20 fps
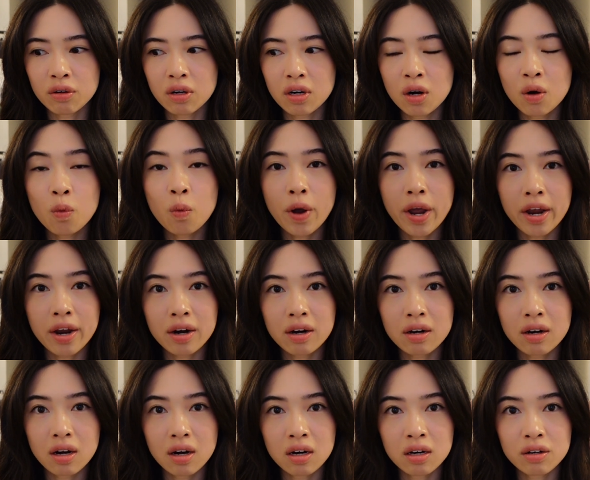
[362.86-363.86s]

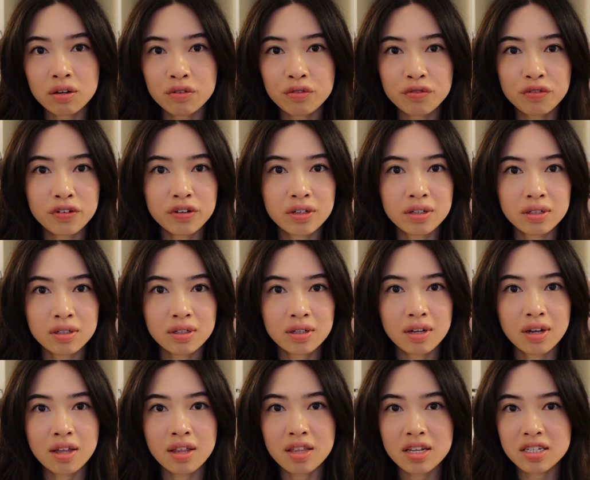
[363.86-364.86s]
aware of
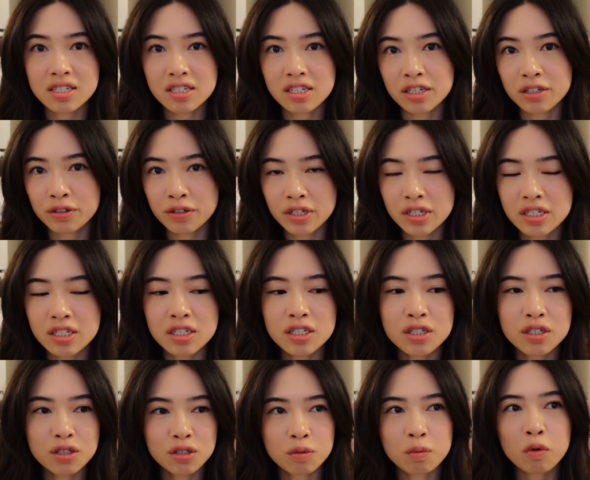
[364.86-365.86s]
this series.
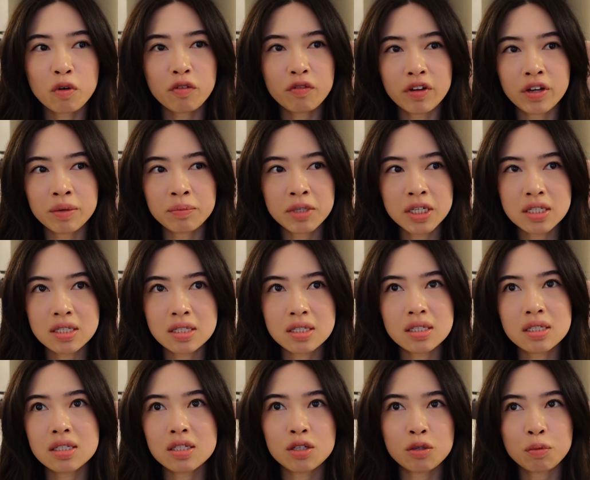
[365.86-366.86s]
It's super famous,
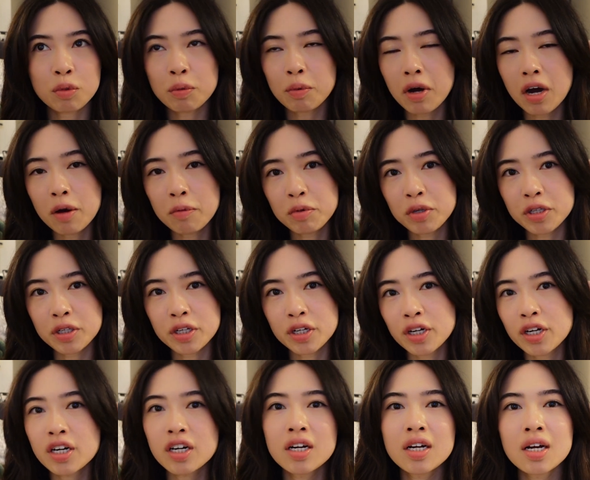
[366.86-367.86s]
super
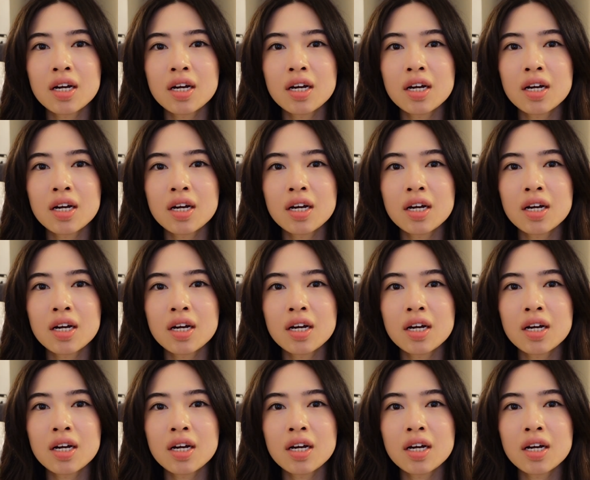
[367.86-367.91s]
popular.